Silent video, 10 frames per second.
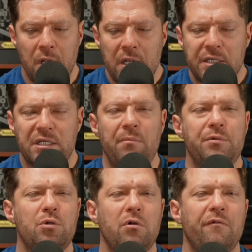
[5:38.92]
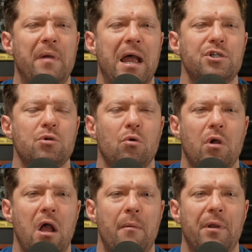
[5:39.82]
some sort of magical
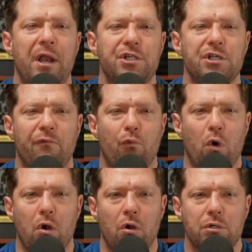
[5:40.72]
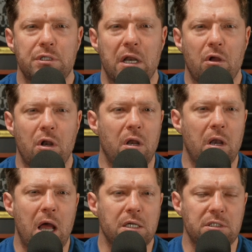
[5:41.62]
combination of words that are going to
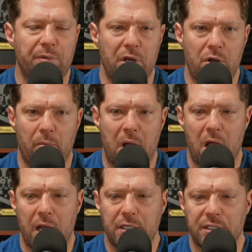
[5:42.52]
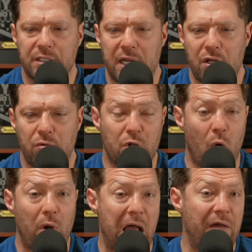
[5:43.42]
unlock something in your mind to say you
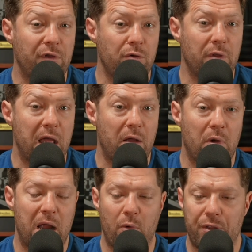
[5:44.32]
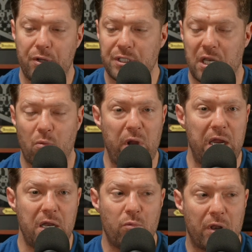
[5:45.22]
don't have to do that, right? Whether you're selling
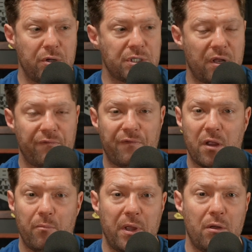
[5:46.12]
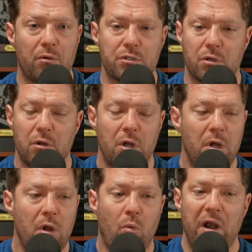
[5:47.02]
weed, whether you're selling fucking pills or
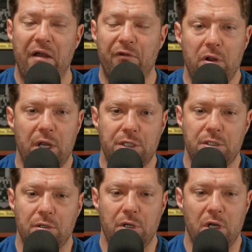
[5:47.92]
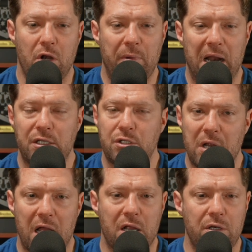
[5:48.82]
whatever you're into, you know what I mean? I do
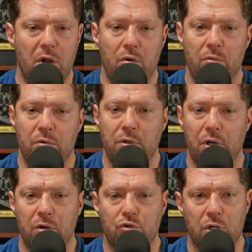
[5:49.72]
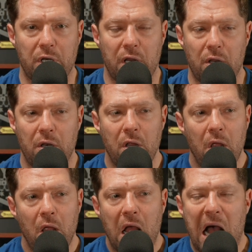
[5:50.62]
not condone, drug dealing.
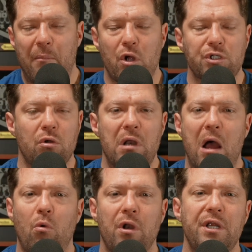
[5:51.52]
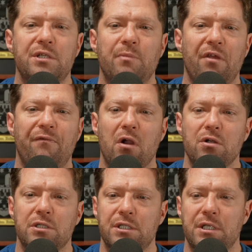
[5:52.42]
I'm also not one of these
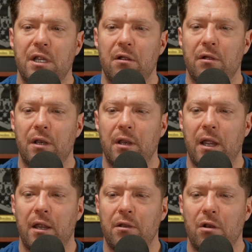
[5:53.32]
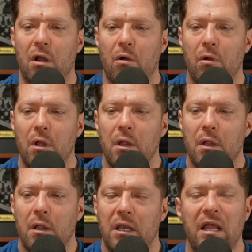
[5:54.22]
motherfuckers that sit here and
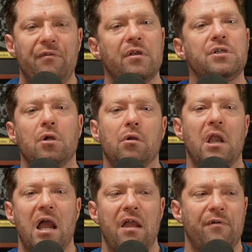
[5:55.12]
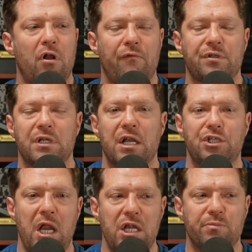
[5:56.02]
lived a certain life and all of a sudden I
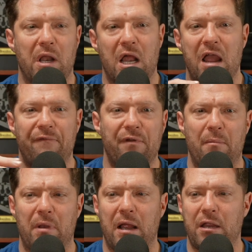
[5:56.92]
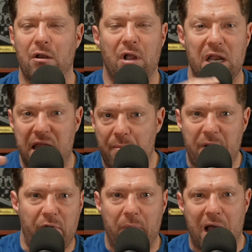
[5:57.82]
changed my life and I'm like, condemn
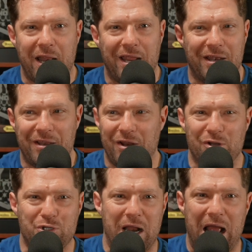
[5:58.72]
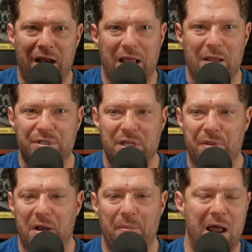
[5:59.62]
everybody and, try to act like I'm
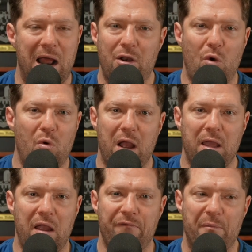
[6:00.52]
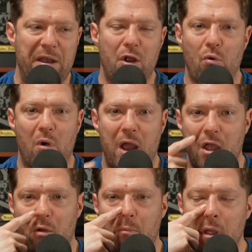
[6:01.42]
something I'm not. I know where I came from. I know who I
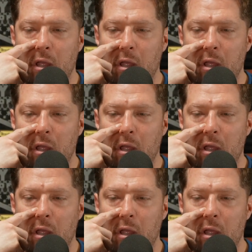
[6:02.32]
am.